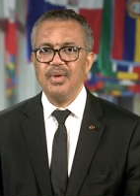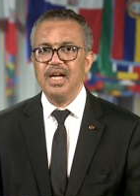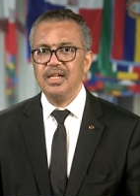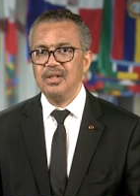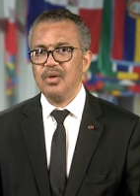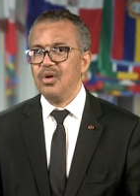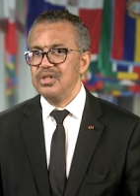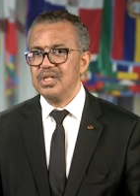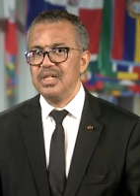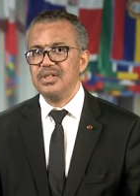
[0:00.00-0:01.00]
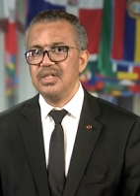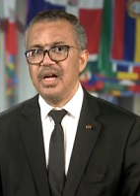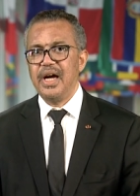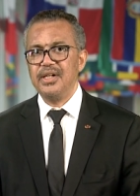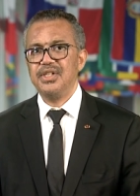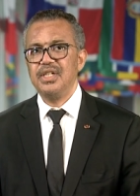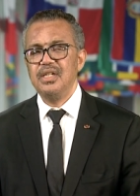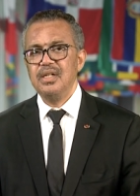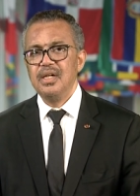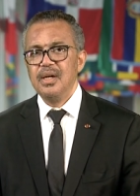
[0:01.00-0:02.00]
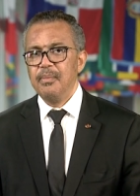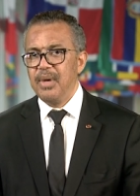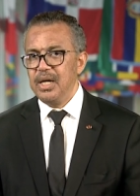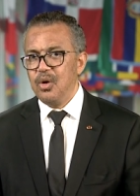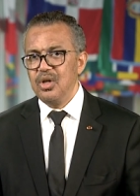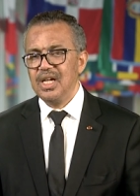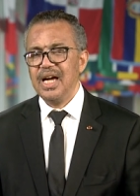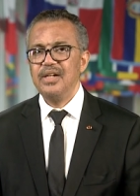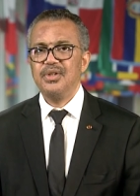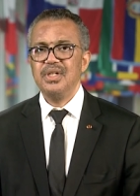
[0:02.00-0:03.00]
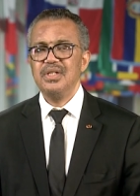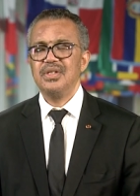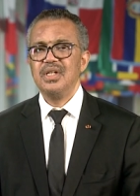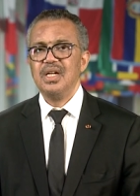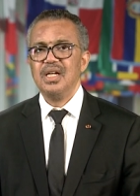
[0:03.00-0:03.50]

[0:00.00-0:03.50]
and concerted action by all countries